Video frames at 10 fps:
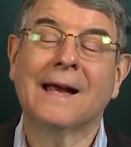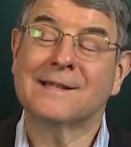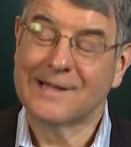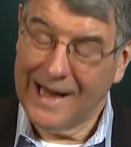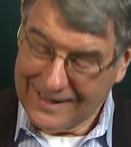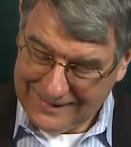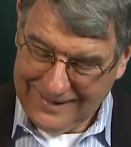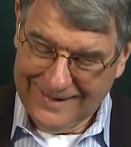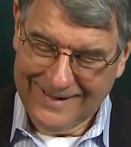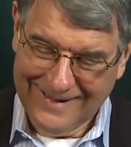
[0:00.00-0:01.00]
Exactly,
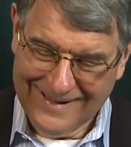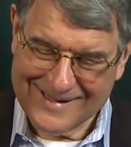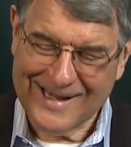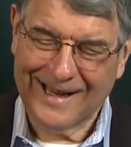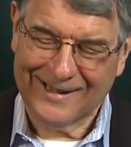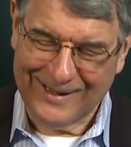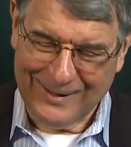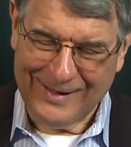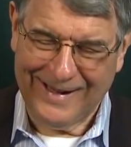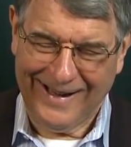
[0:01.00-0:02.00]
exactly.
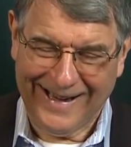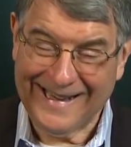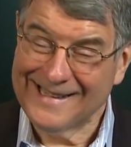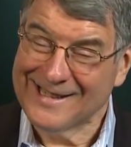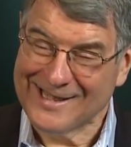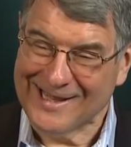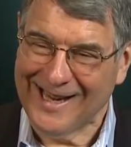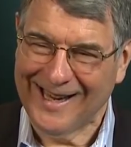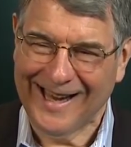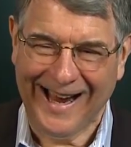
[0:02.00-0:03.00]
Yeah, I
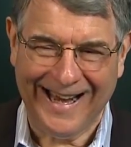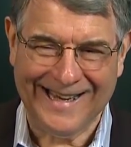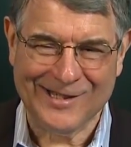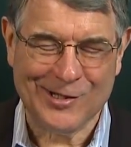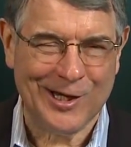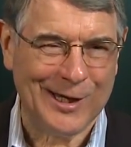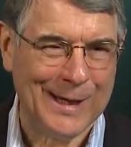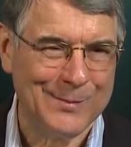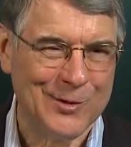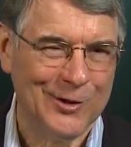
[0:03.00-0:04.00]
didn't see it
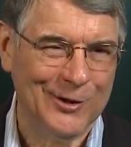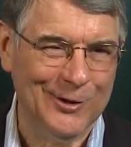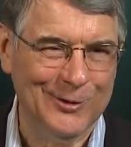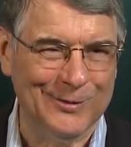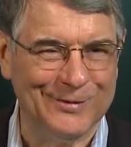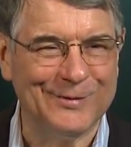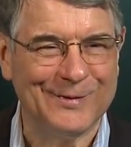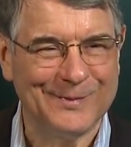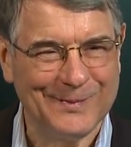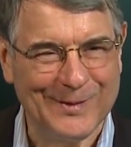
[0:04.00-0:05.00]
captured on the hoof.
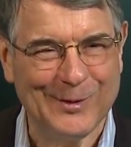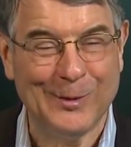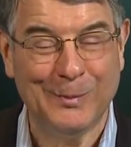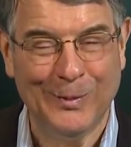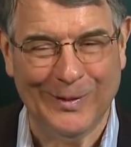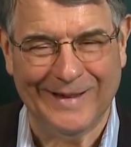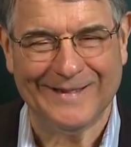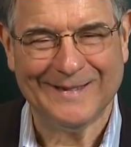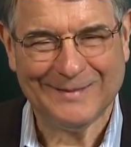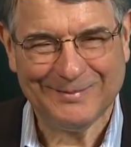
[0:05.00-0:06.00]
Good point.